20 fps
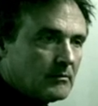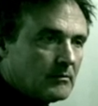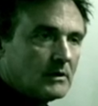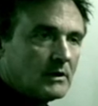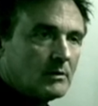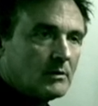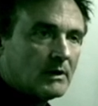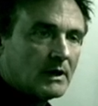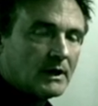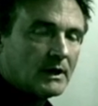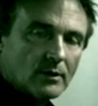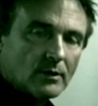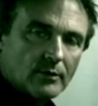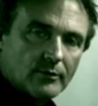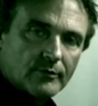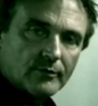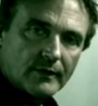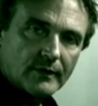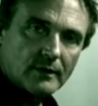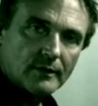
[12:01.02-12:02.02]
not
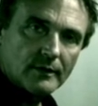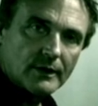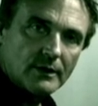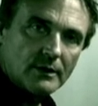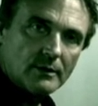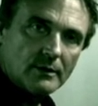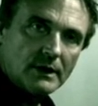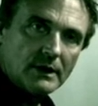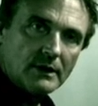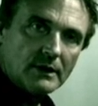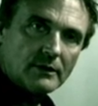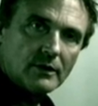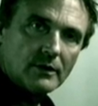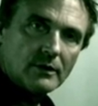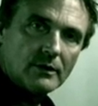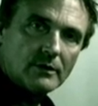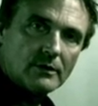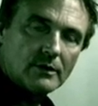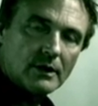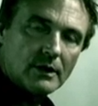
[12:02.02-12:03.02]
feel that you need
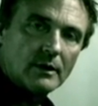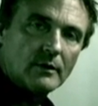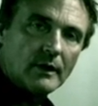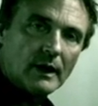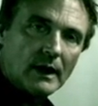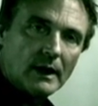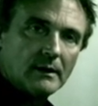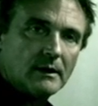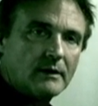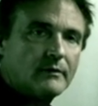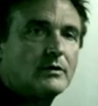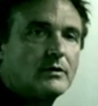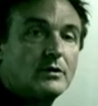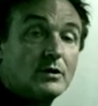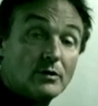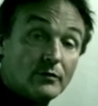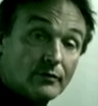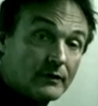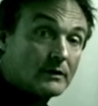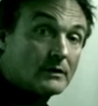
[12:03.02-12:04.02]
to know that. If you
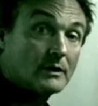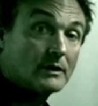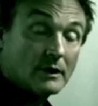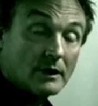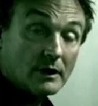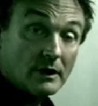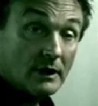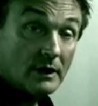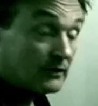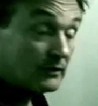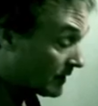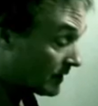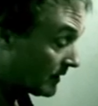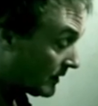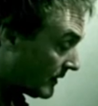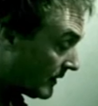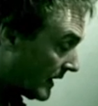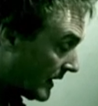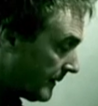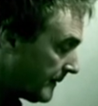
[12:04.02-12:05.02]
do feel that you need to know
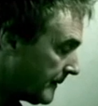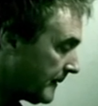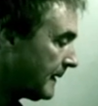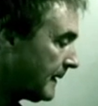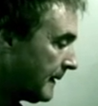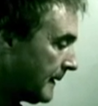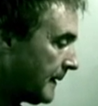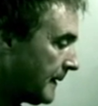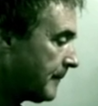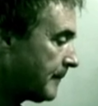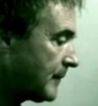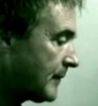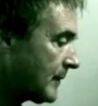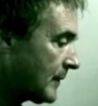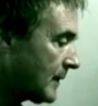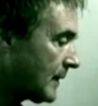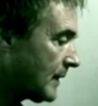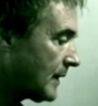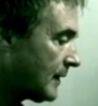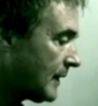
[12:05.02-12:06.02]
that,
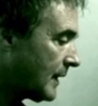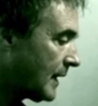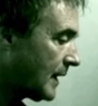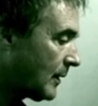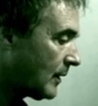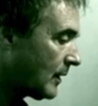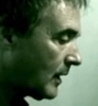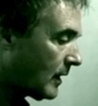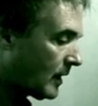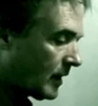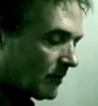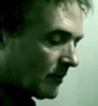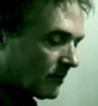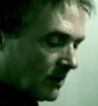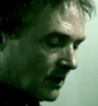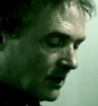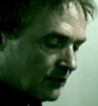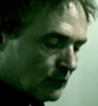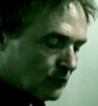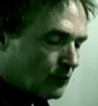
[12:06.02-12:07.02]
there are
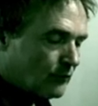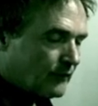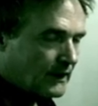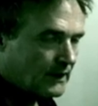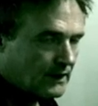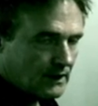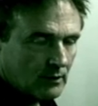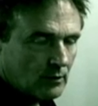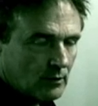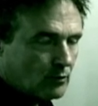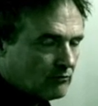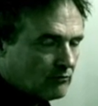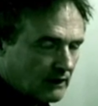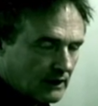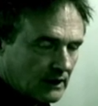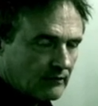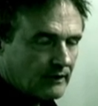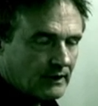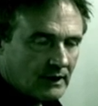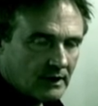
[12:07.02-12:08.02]
either
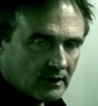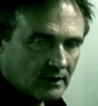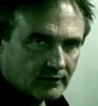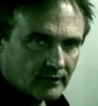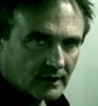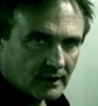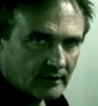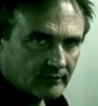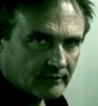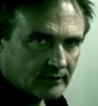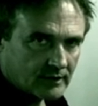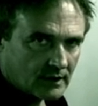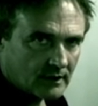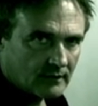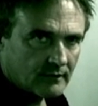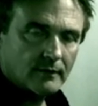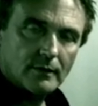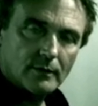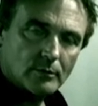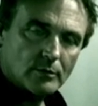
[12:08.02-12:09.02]
already videos that I've
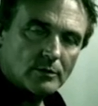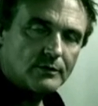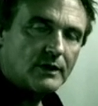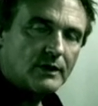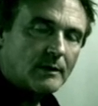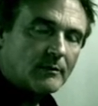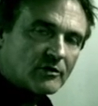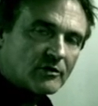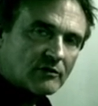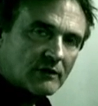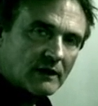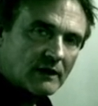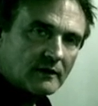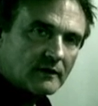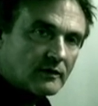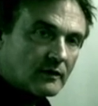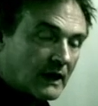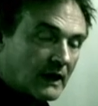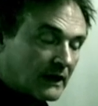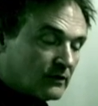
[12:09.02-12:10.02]
done that will demonstrate
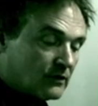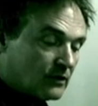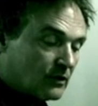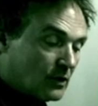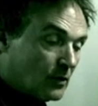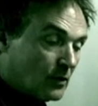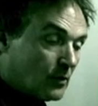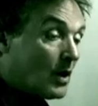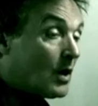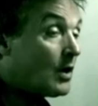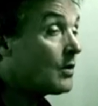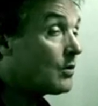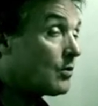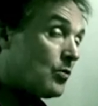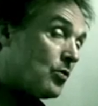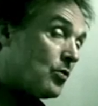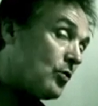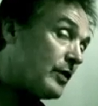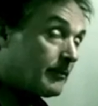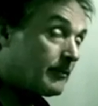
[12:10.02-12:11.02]
that to you,
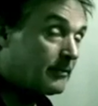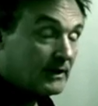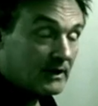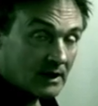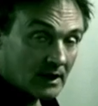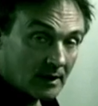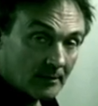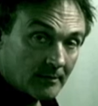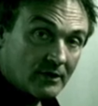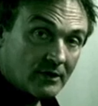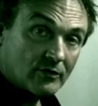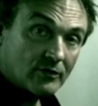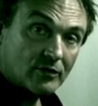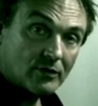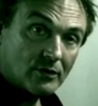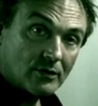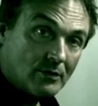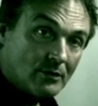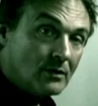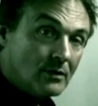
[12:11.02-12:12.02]
or they'll be coming
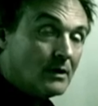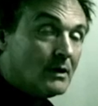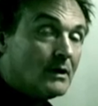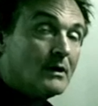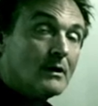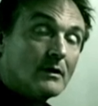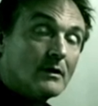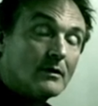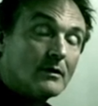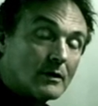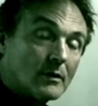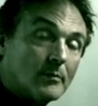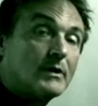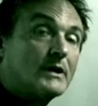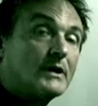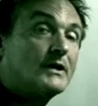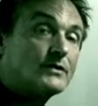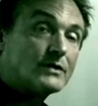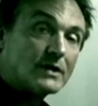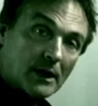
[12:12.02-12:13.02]
soon. So
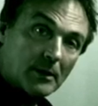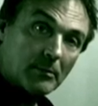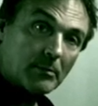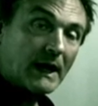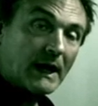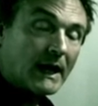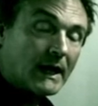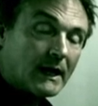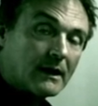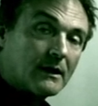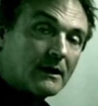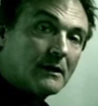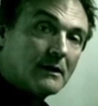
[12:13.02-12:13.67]
please check back.